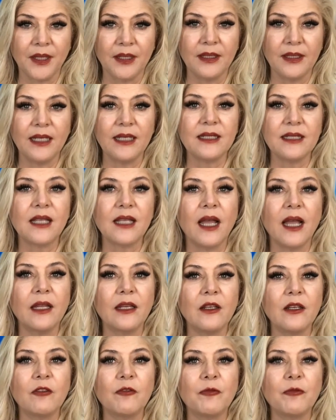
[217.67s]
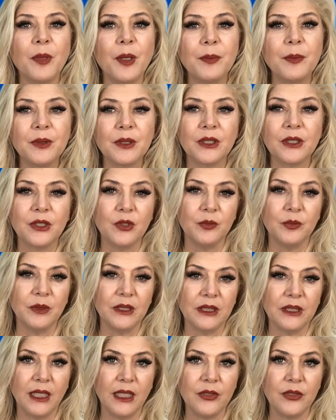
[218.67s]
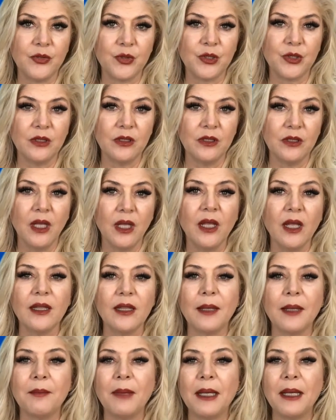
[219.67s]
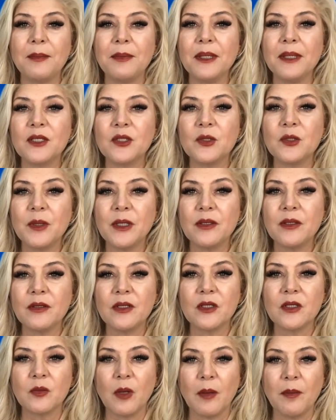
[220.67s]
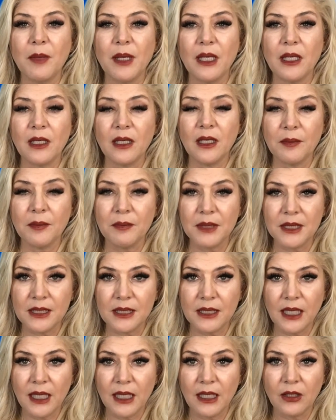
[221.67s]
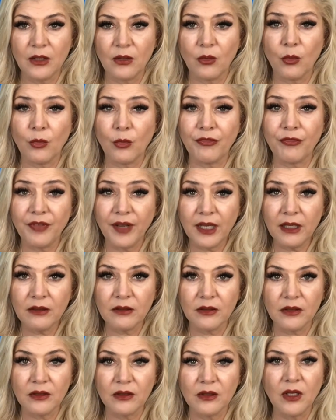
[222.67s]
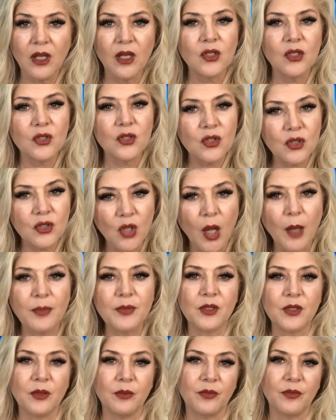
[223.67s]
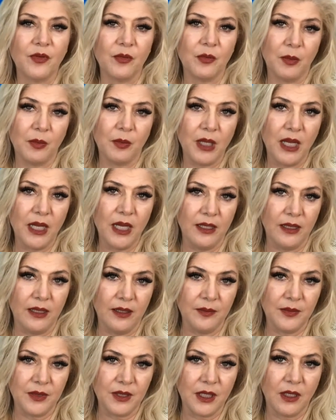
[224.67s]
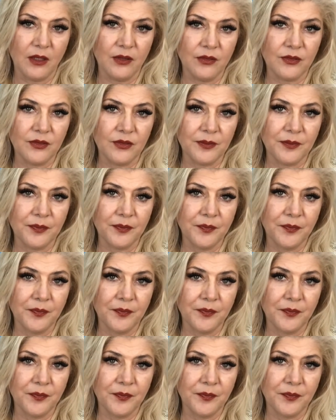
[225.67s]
The anxiety of public humiliation that might be experienced by making a mistake or failure stops them from applying themselves.